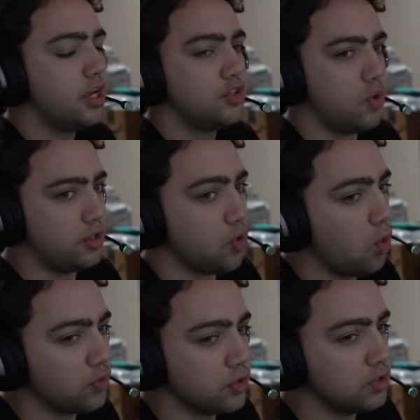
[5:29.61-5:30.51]
So I
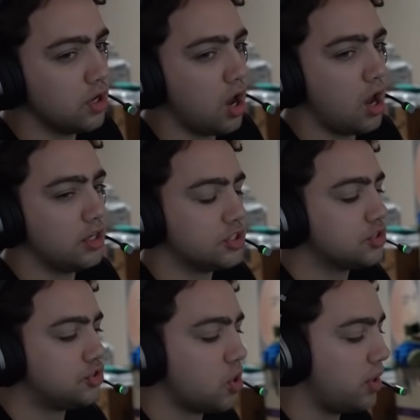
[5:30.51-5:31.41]
told her uh,
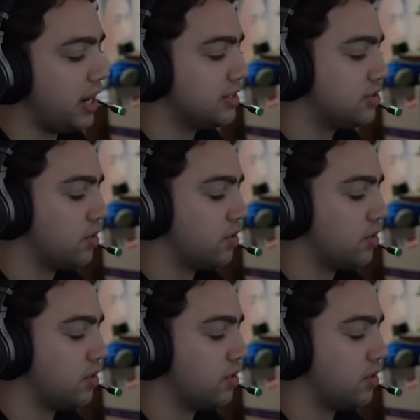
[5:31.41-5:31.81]
just donate it